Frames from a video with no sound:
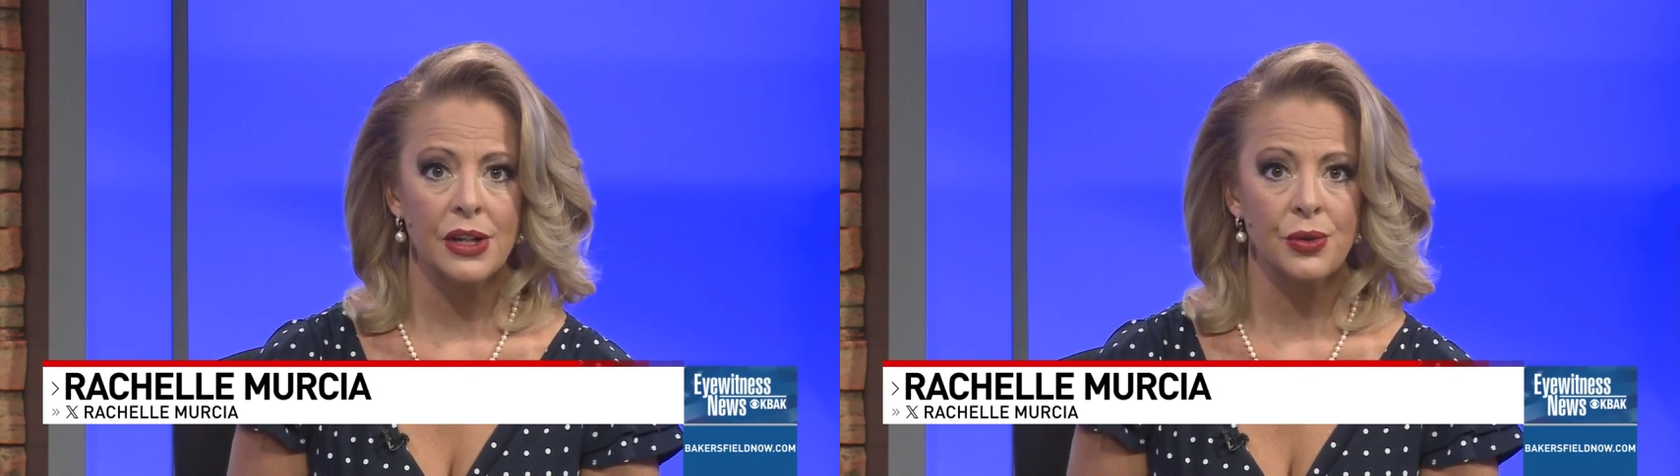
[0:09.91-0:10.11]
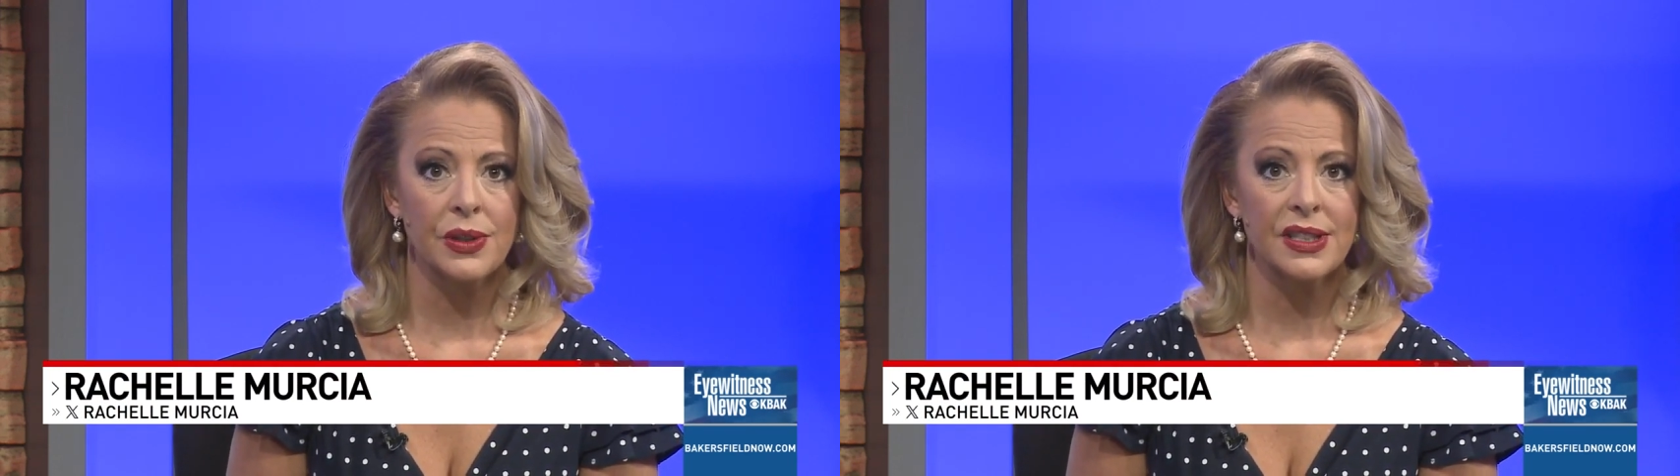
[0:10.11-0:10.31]

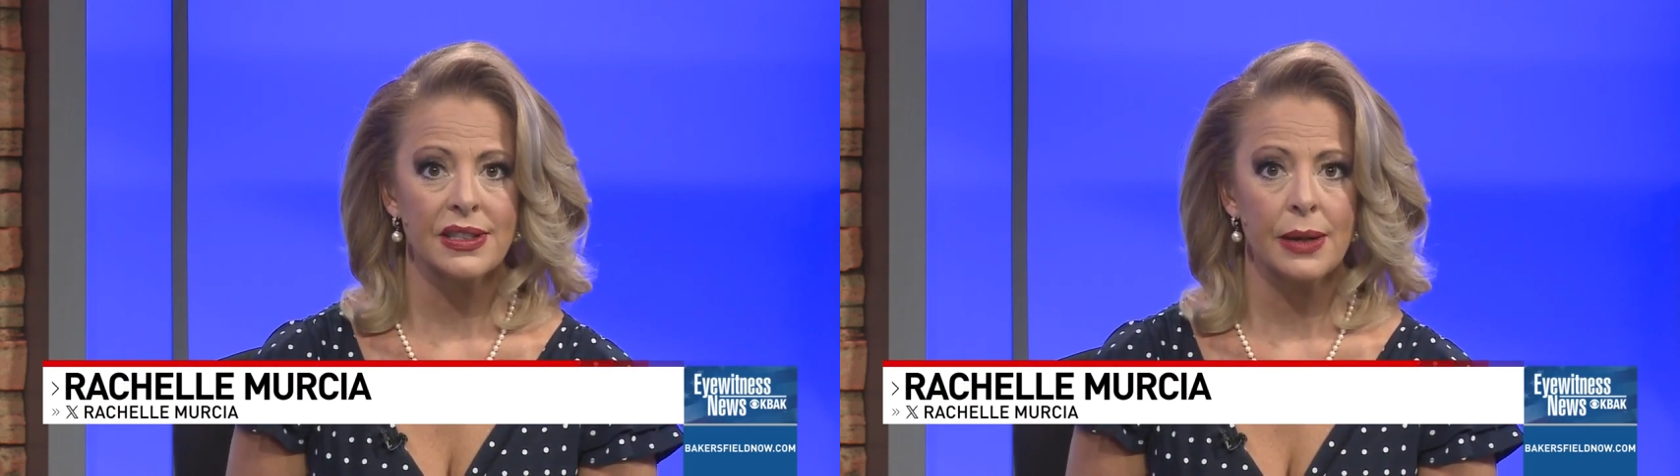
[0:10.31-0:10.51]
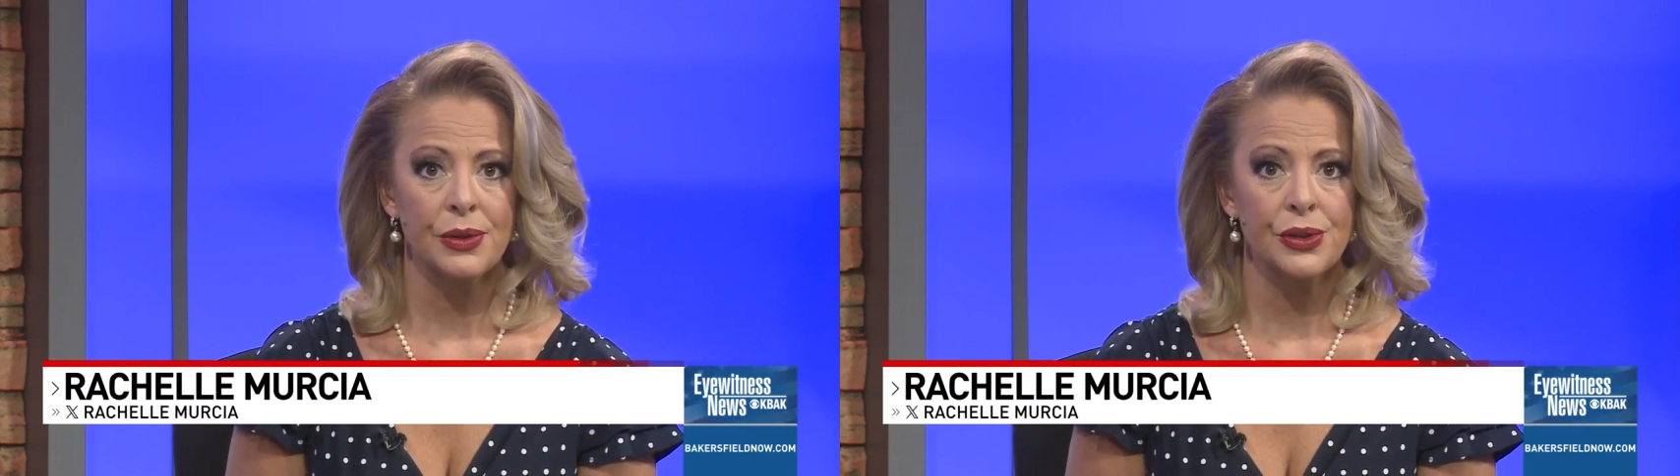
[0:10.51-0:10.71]
joins us
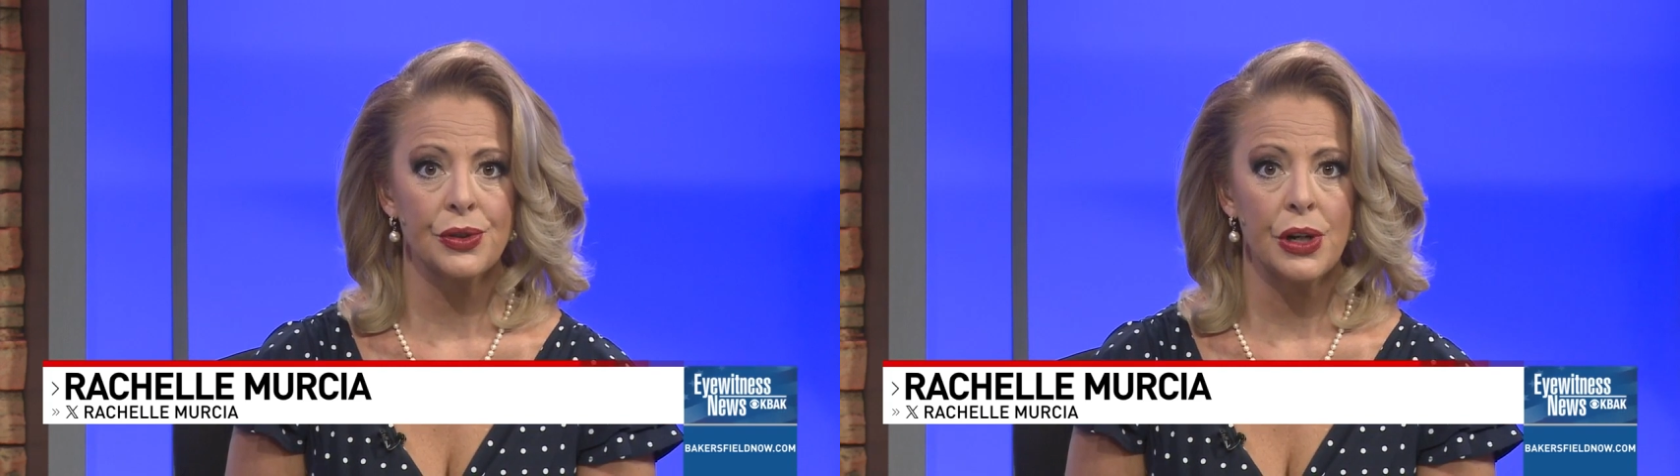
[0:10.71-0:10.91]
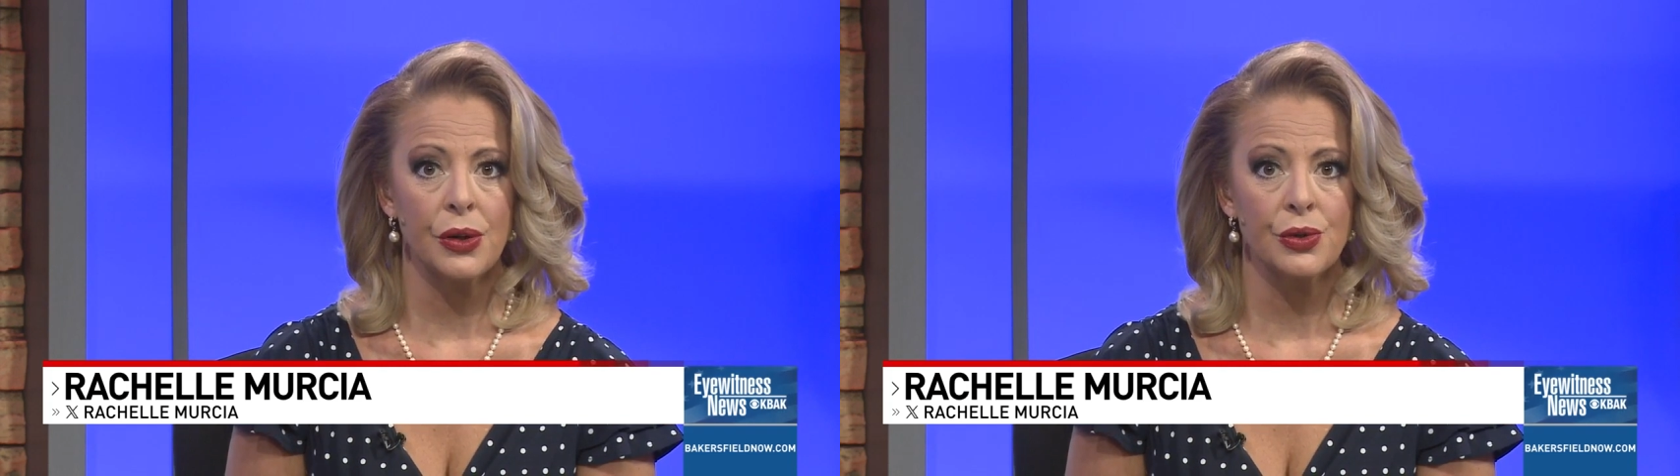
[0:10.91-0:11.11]
now in
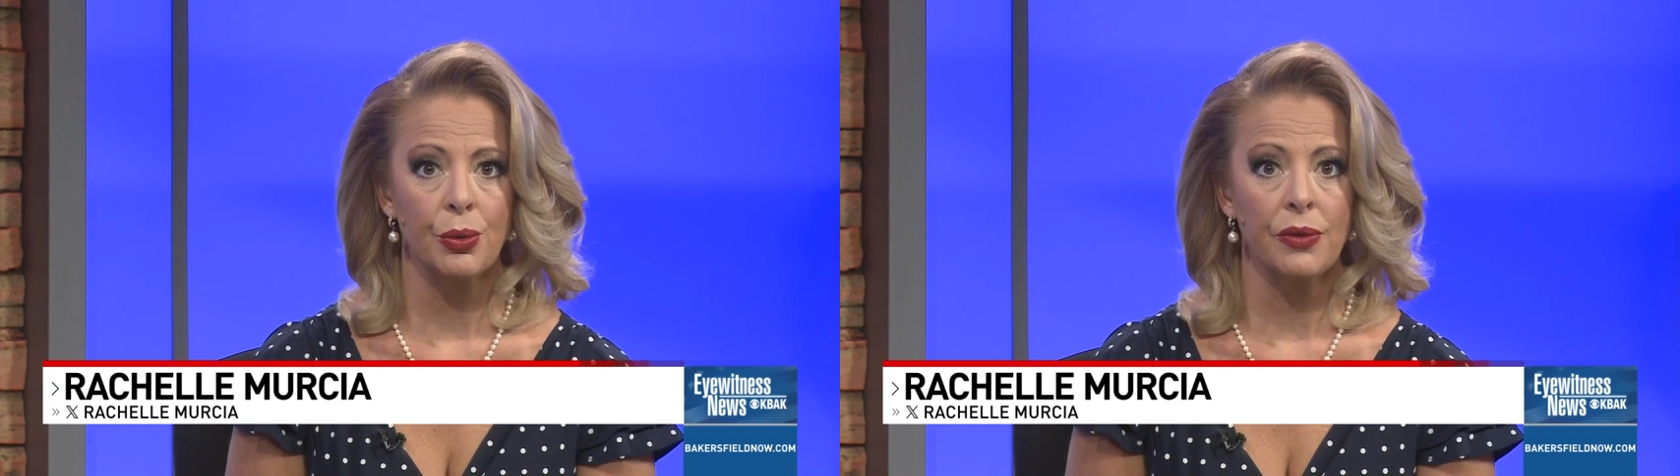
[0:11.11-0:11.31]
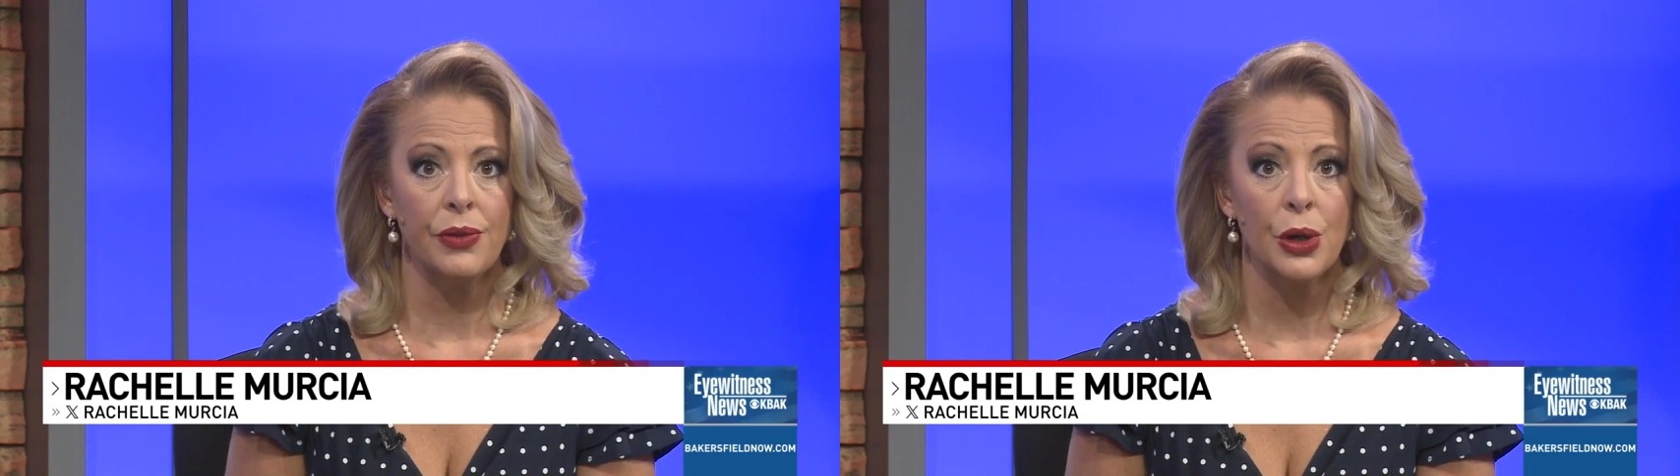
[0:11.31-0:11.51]
studio to
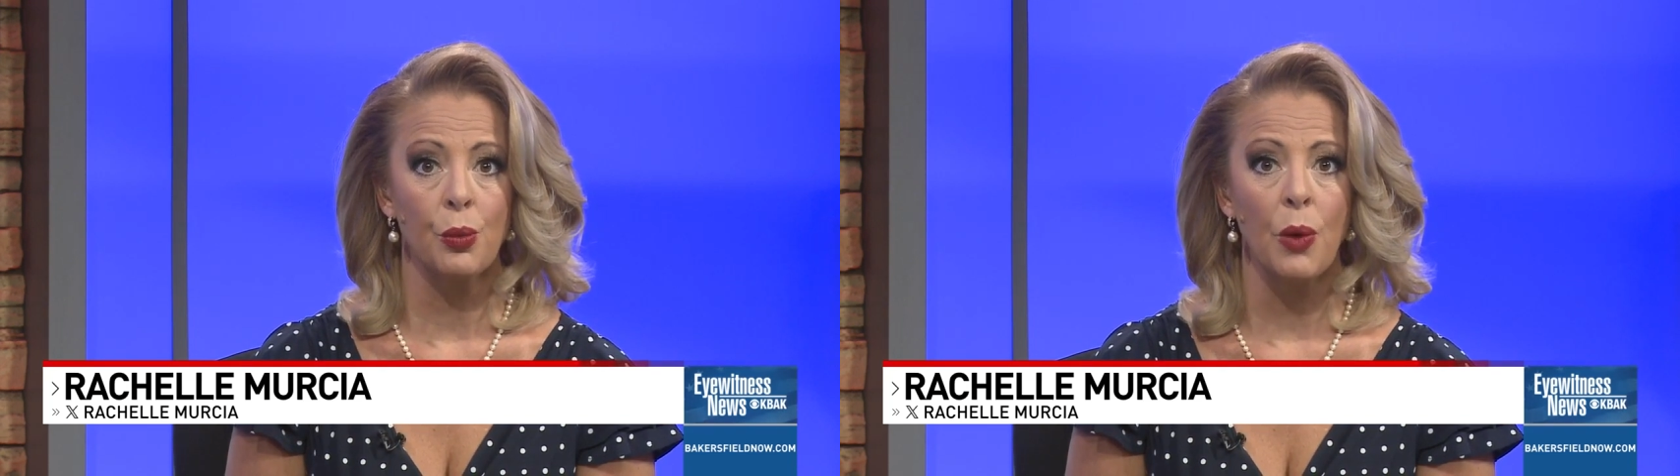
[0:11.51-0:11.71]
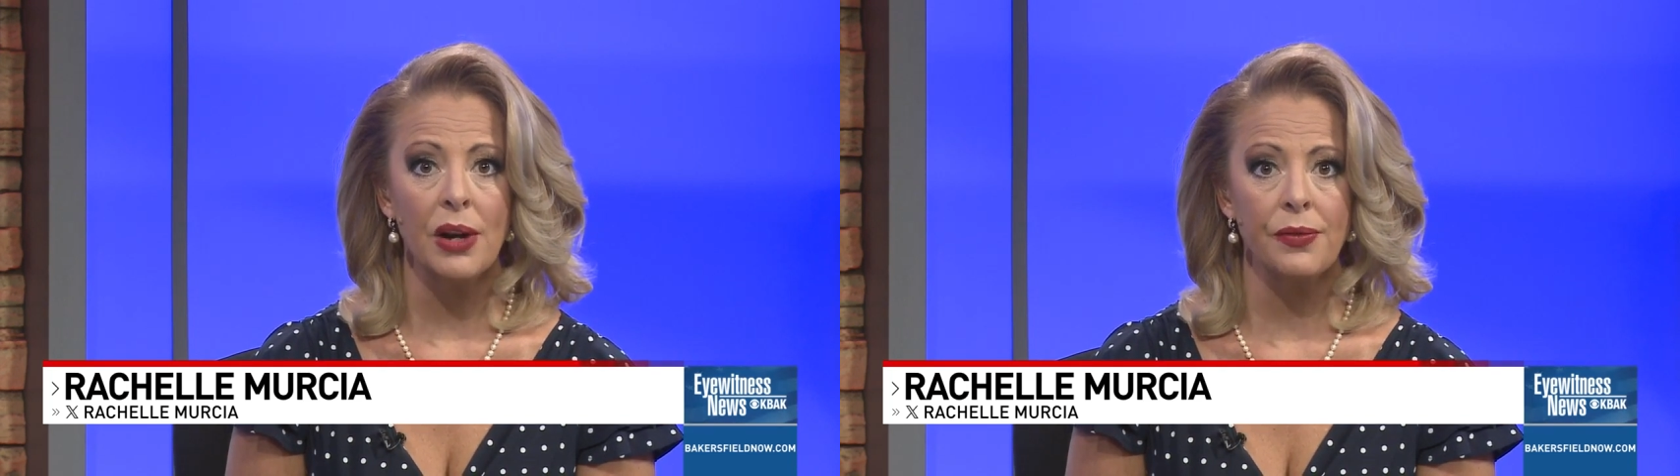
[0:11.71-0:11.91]
reveal
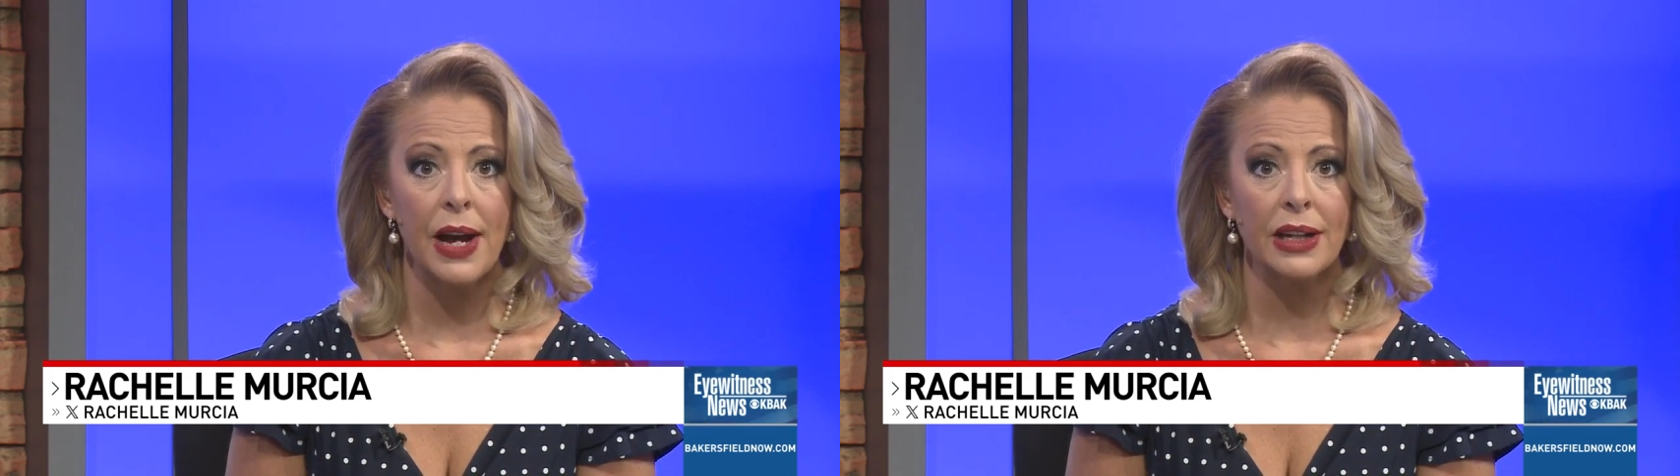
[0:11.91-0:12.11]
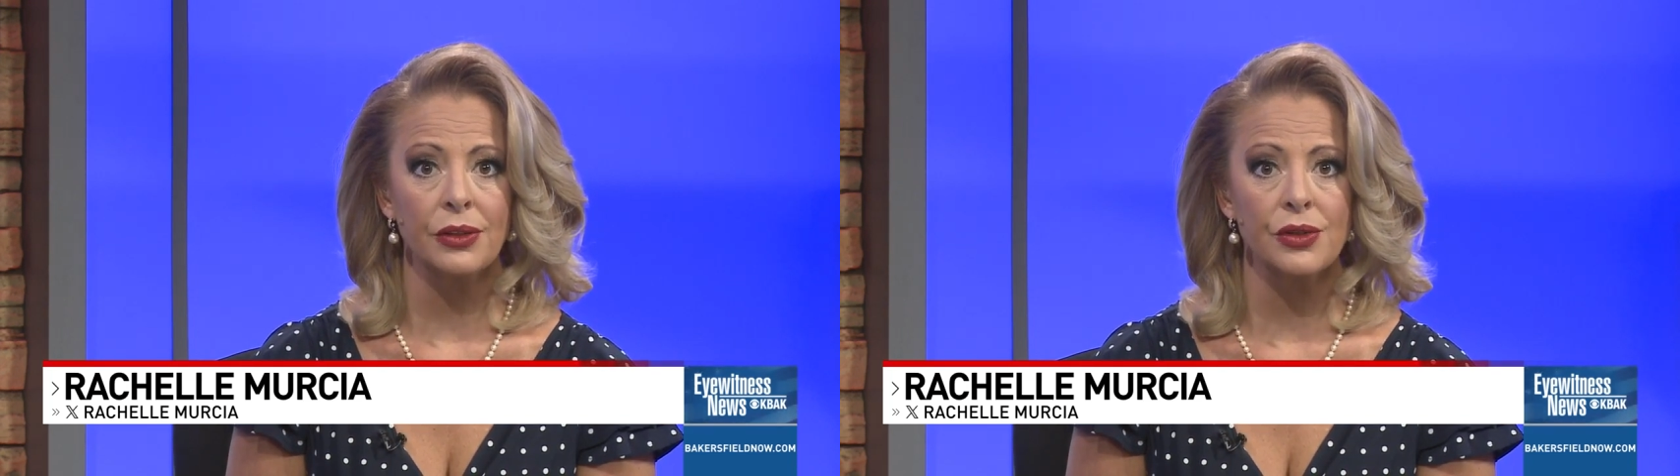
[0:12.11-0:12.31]
what
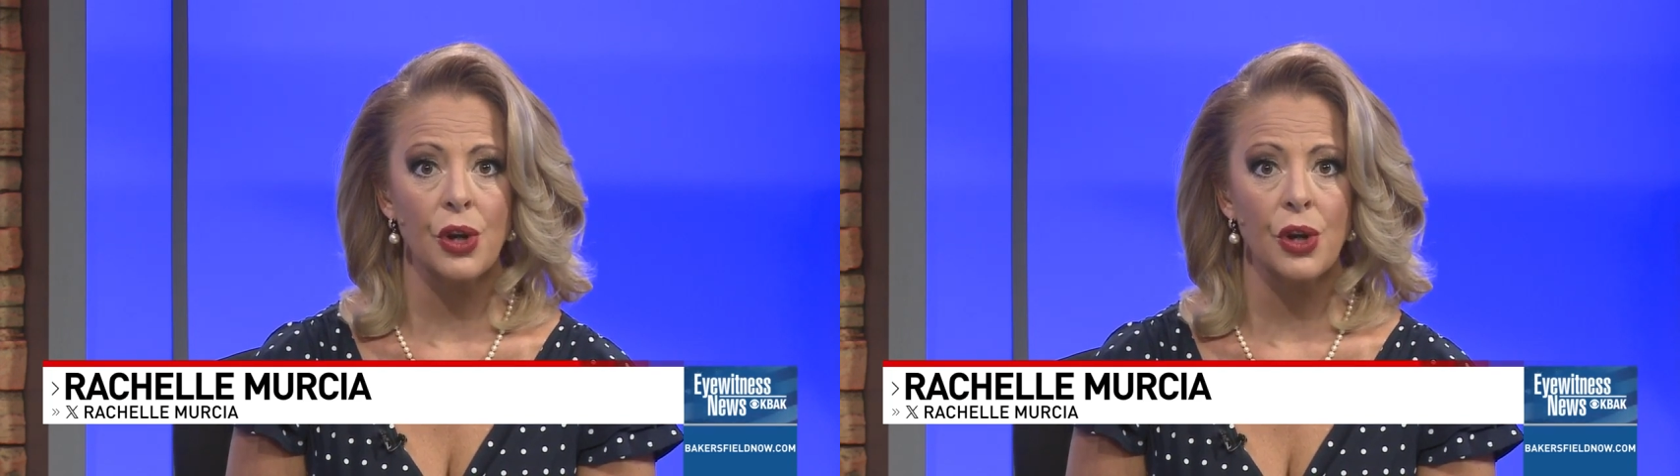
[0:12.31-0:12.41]
factors